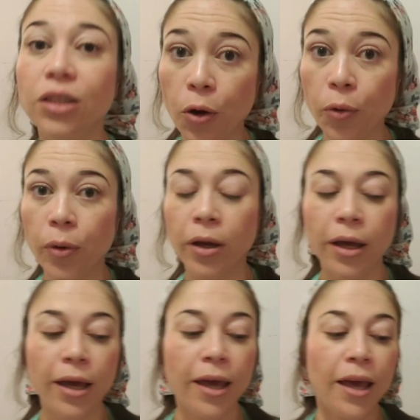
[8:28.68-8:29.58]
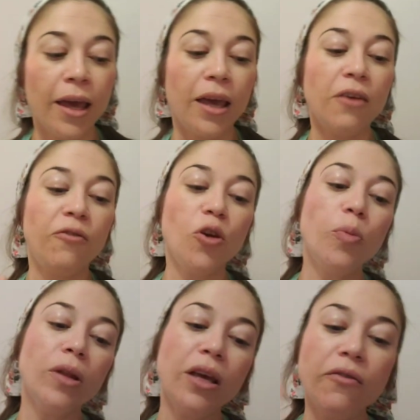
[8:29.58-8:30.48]
So, if
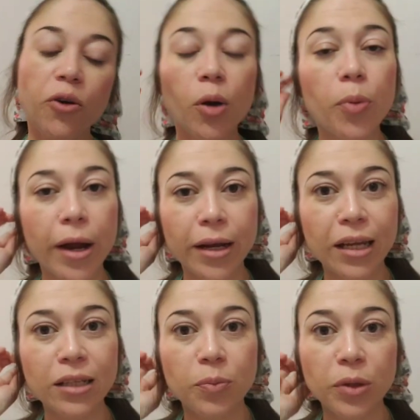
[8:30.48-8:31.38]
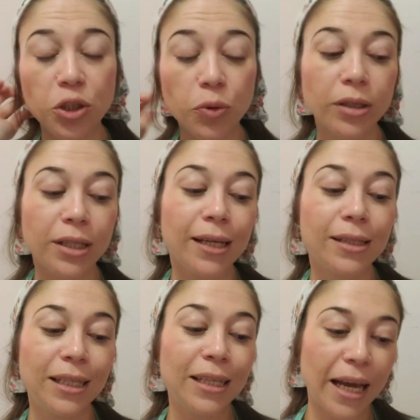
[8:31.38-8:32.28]
you believe you are pregnant, but you are
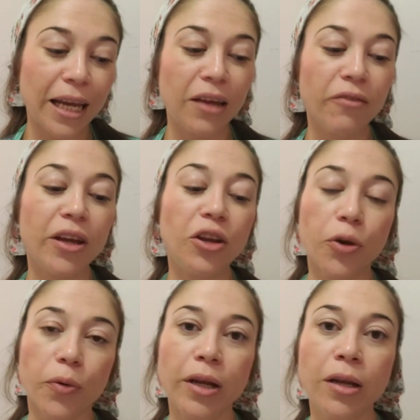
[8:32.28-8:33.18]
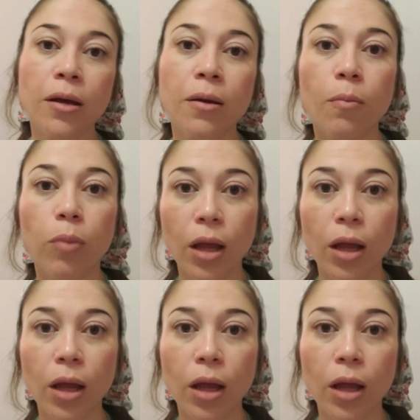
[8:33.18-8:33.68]
testing negative in urine,